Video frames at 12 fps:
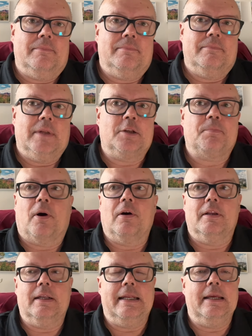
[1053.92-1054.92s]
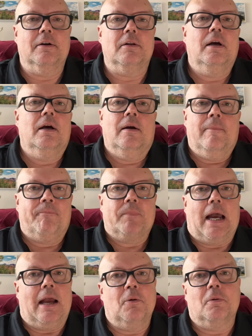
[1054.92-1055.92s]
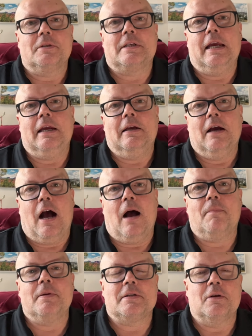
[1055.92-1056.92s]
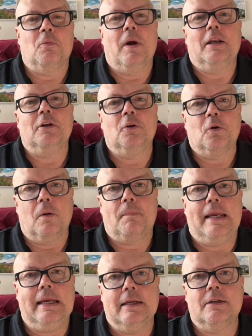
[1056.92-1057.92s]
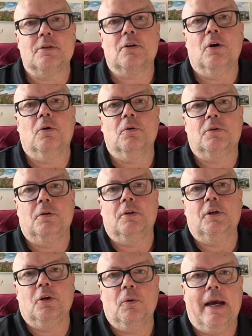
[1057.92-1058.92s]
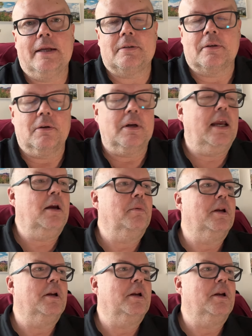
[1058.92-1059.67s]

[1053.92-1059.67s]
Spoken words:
that's part of the deal. I will say opposite, when Europeans go to the US, they're going, hey, we